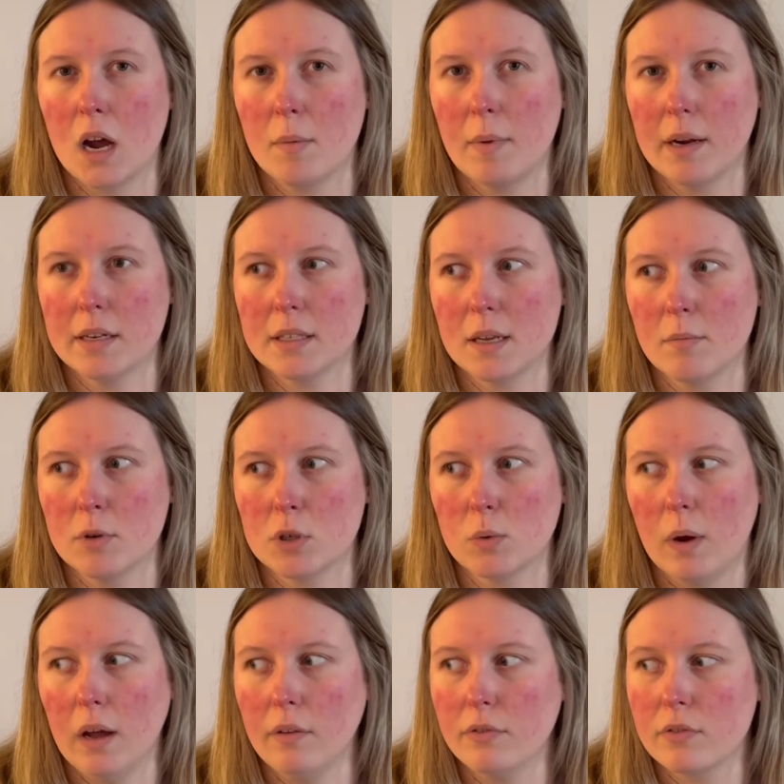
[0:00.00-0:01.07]
by December
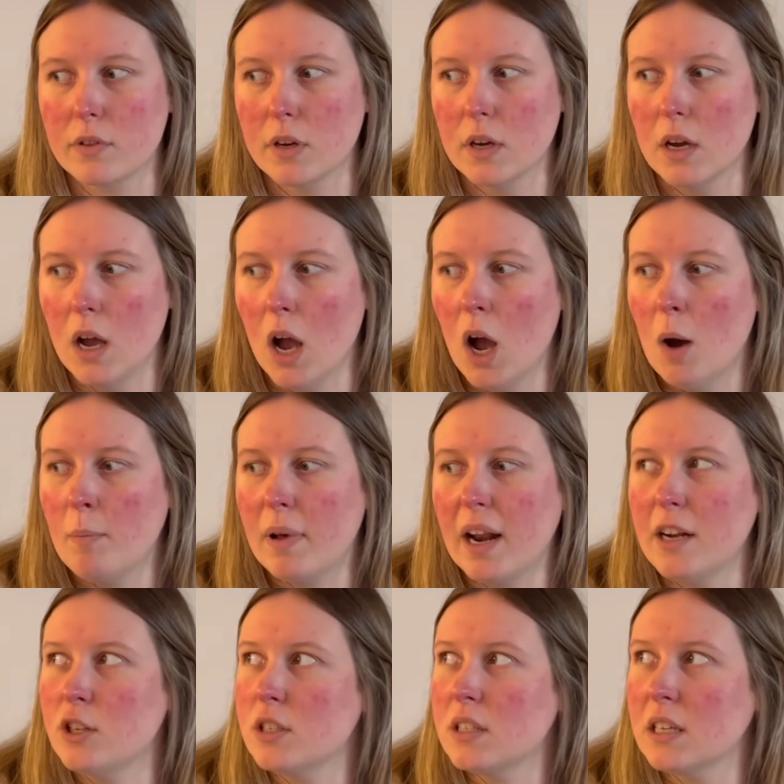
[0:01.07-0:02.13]
12th. But
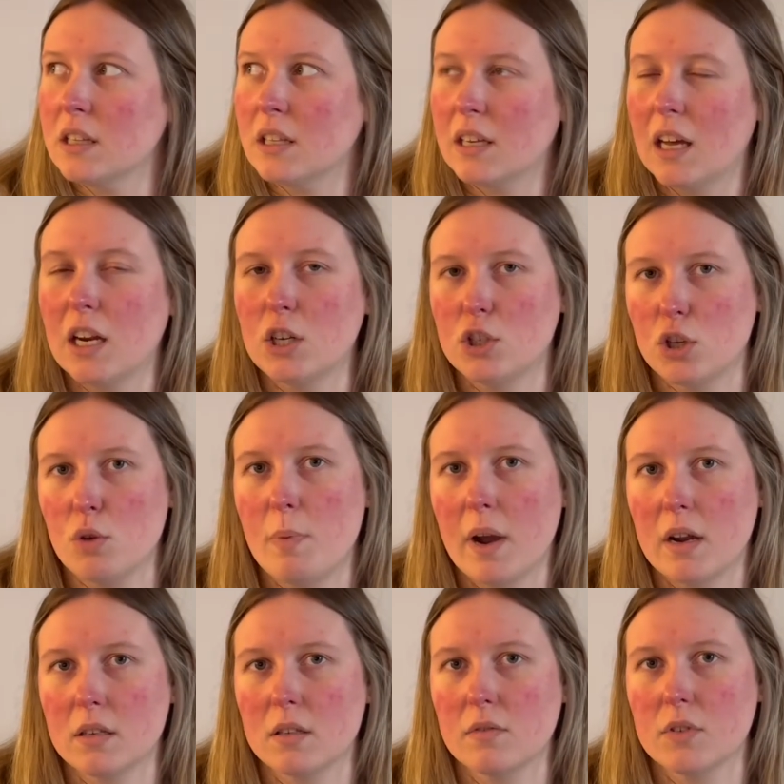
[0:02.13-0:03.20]
I just think that getting 2
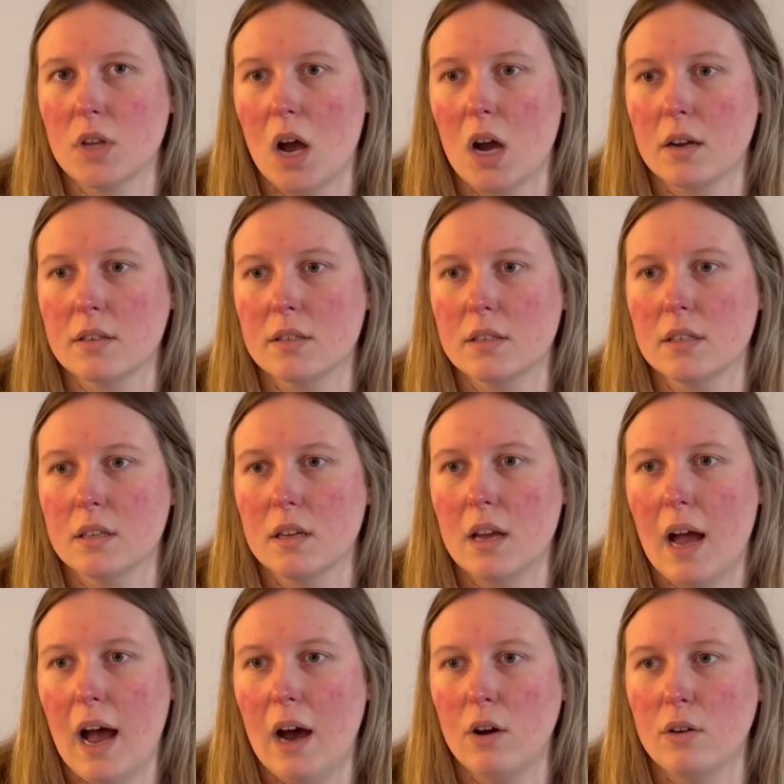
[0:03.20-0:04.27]
pairs of socks
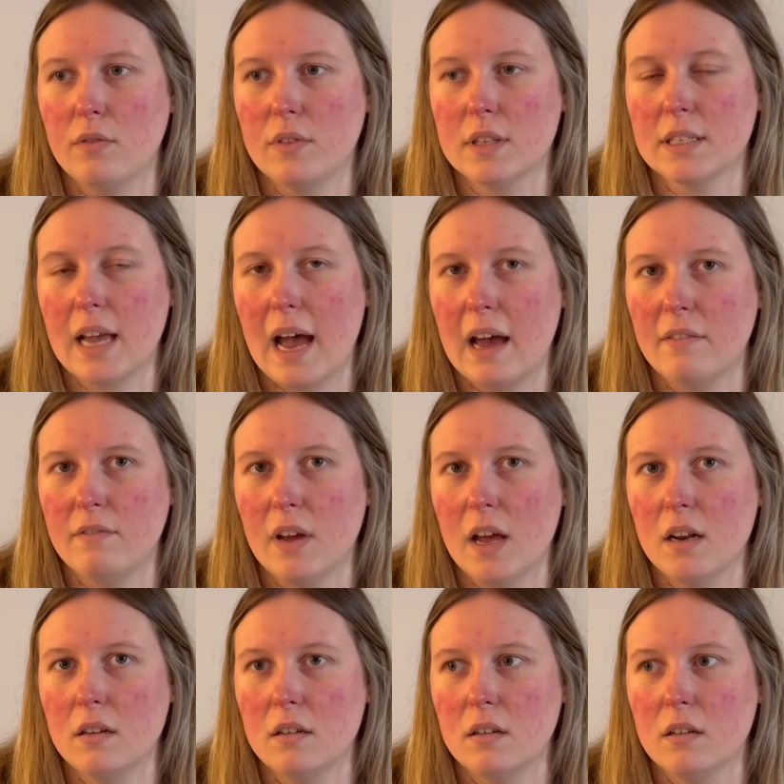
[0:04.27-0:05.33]
out of this
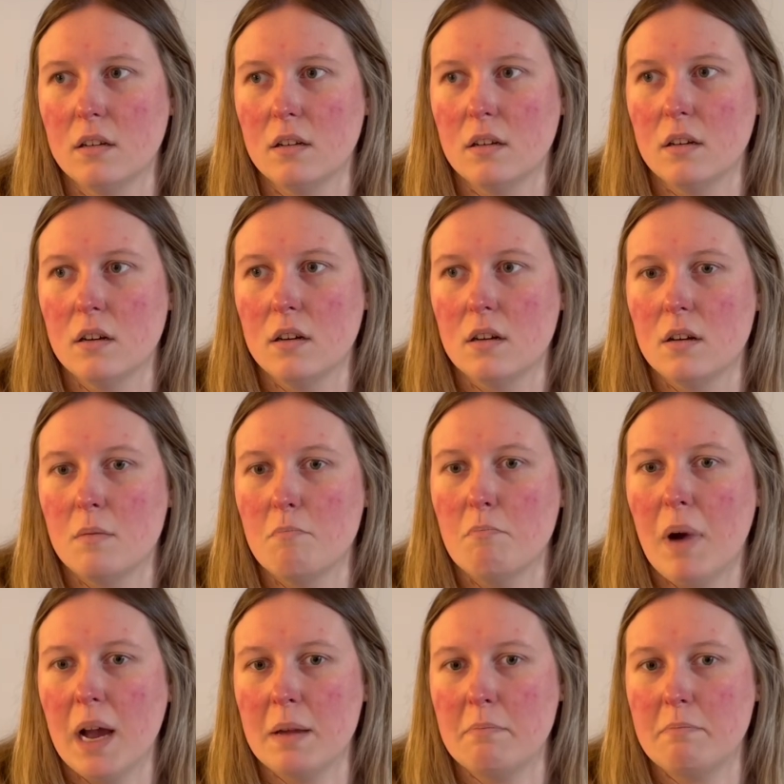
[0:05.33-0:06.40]
advent
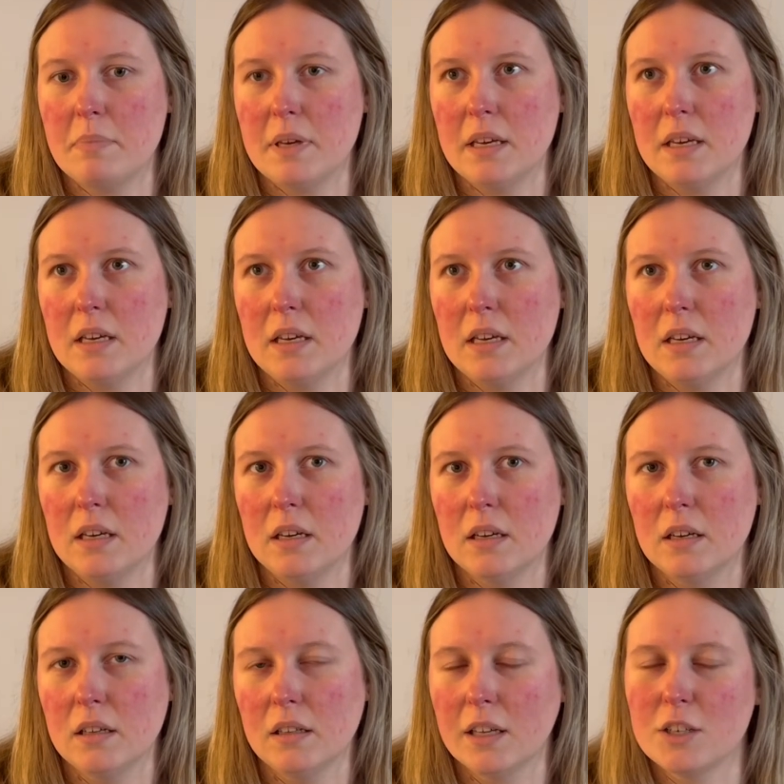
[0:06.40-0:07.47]
might be,
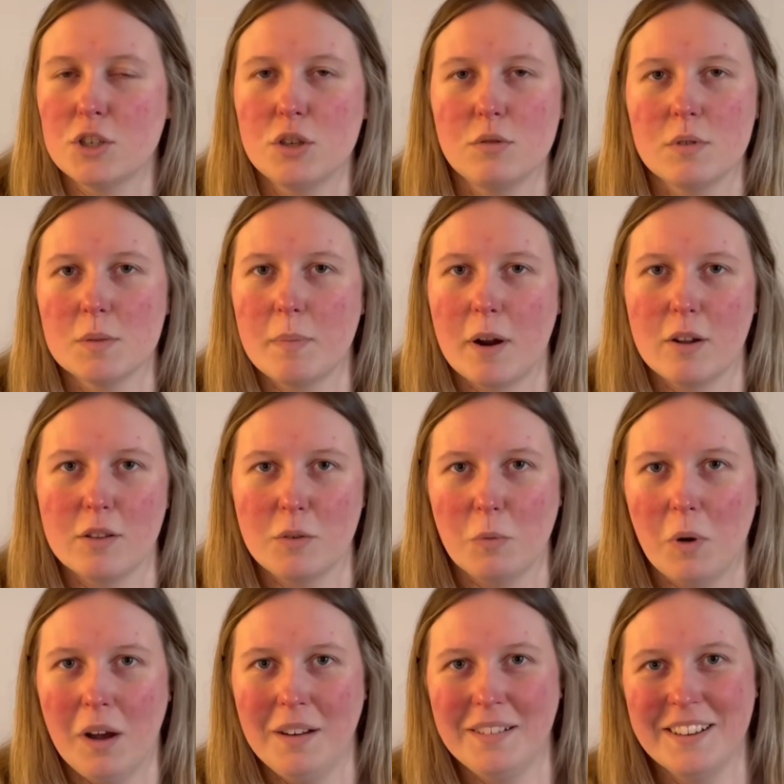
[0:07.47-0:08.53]
like 2 is better than
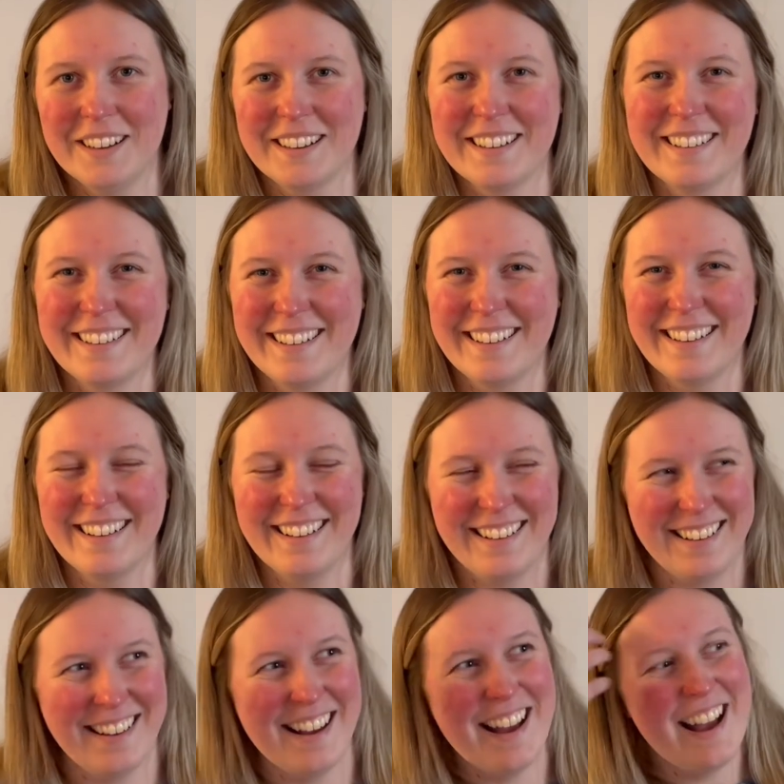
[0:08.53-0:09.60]
1.
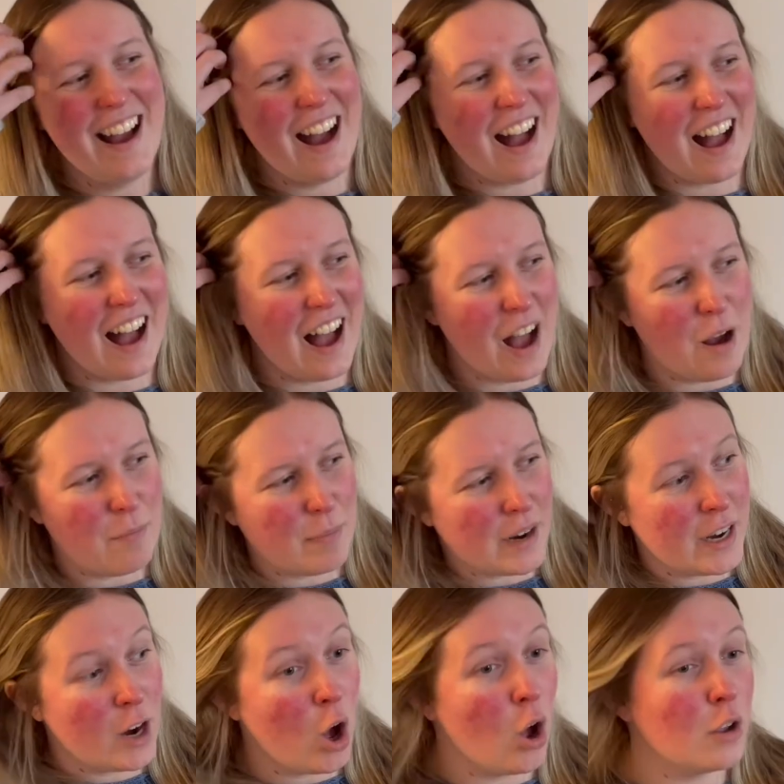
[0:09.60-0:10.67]
But
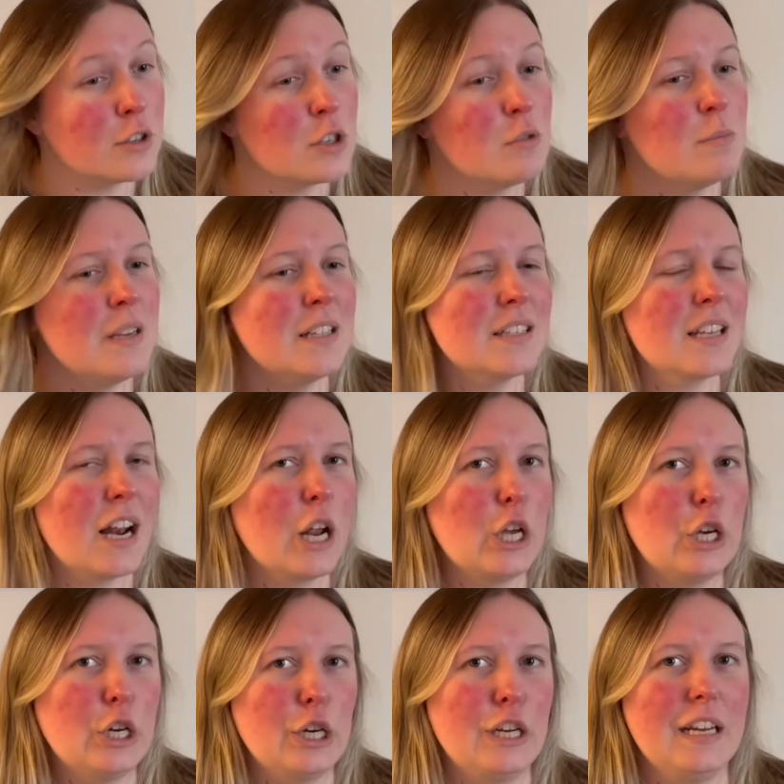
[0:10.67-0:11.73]
it also means that I
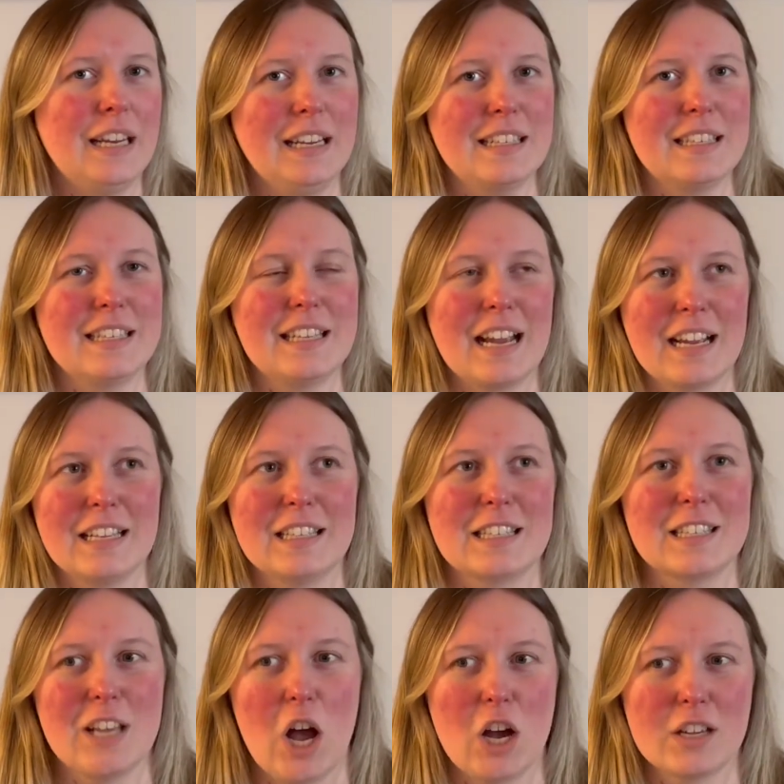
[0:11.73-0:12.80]
could hit second
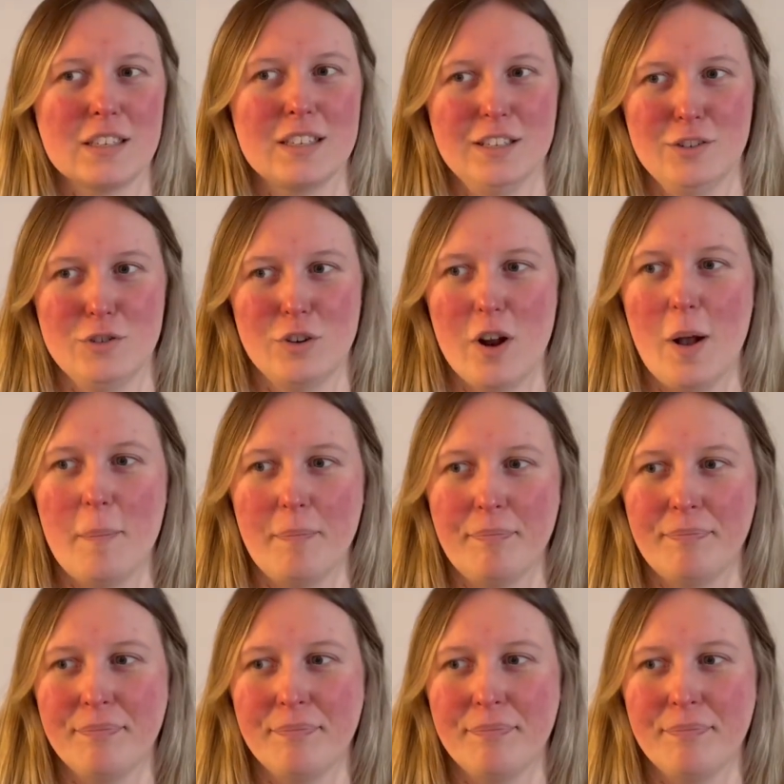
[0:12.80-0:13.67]
sock syndrome